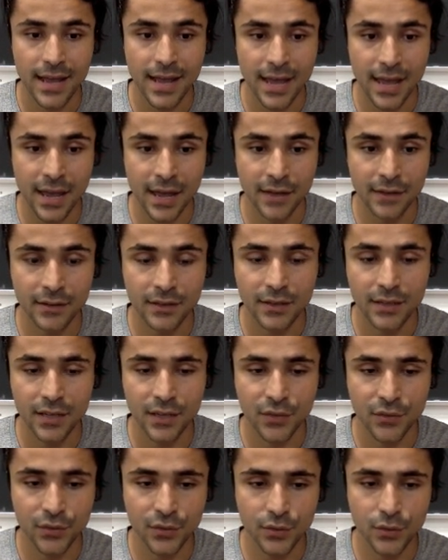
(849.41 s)
And
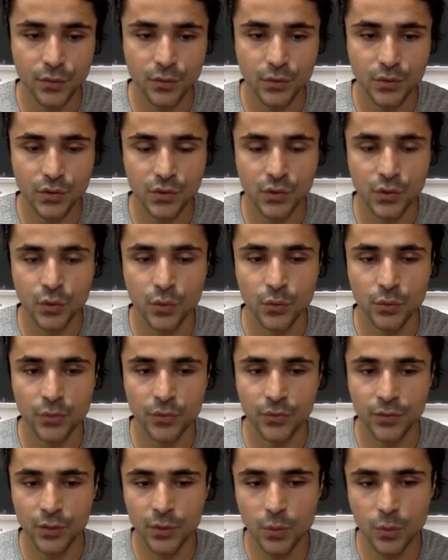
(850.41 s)
if you
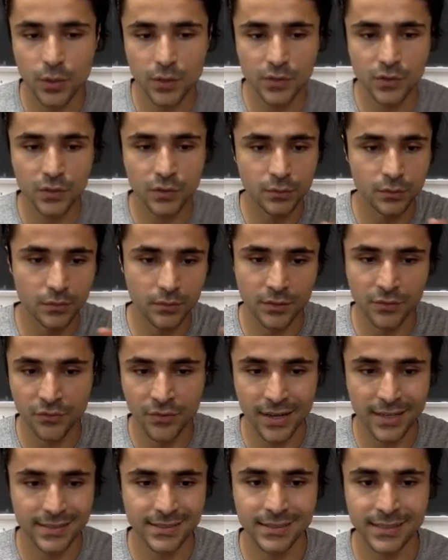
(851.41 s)
want to
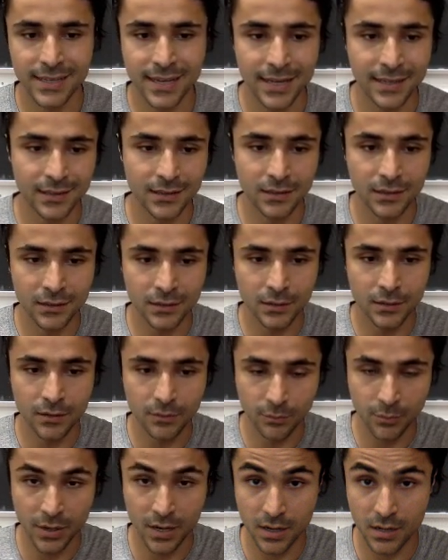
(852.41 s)
investigate a
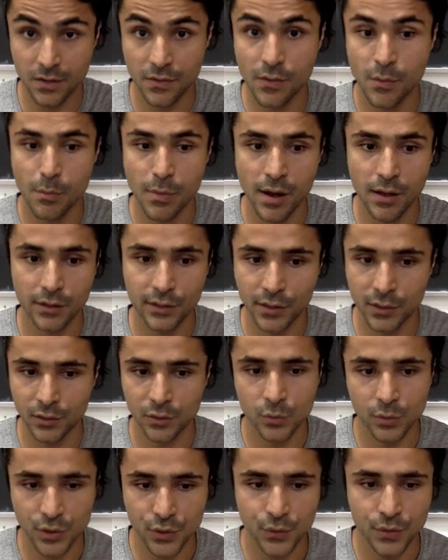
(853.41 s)
little part of the
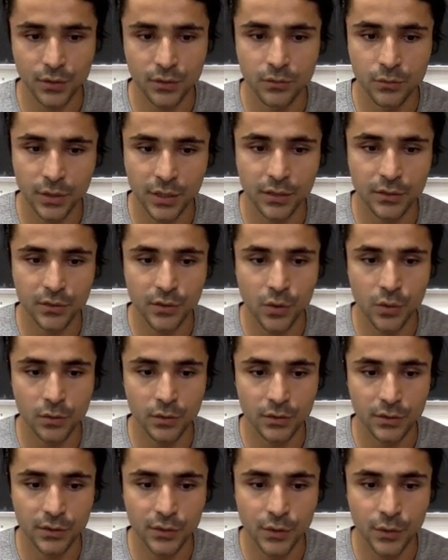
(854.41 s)
molecule, which we can
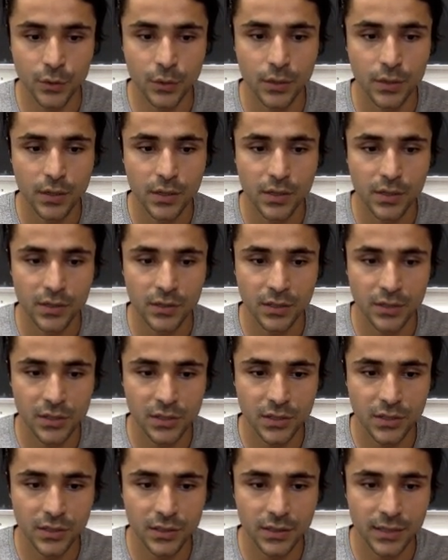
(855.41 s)
totally do, so let's
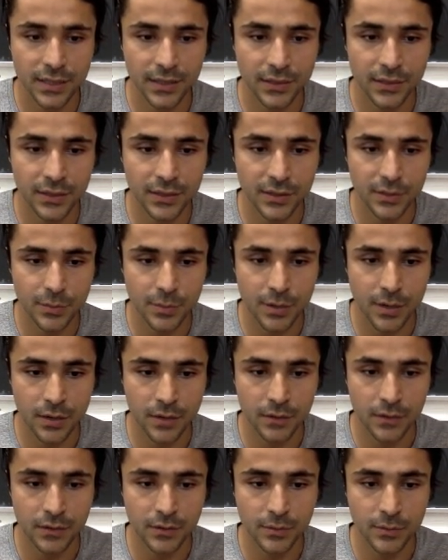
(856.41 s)
just look at this
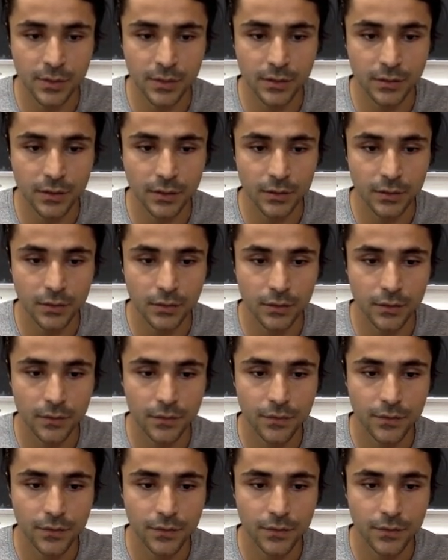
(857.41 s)
part of this molecule.